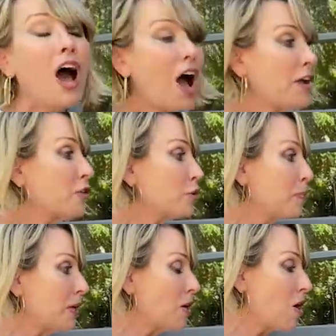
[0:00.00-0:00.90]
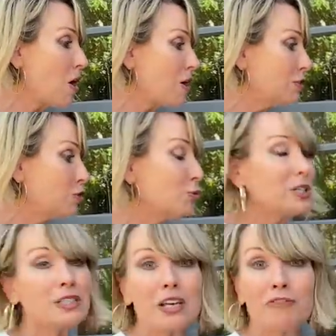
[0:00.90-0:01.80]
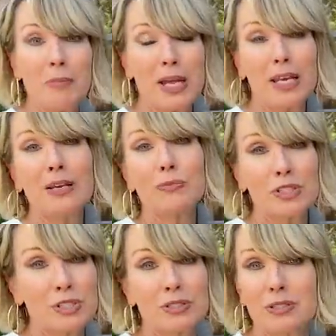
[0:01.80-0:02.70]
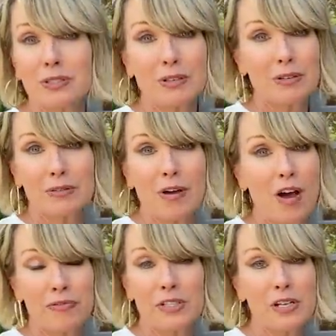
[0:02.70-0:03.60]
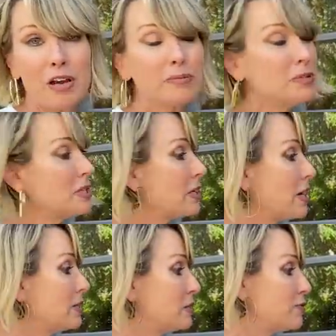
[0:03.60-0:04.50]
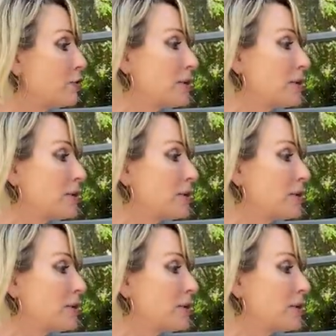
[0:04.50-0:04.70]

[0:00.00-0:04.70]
either because you want to save money, which is oftentimes the case for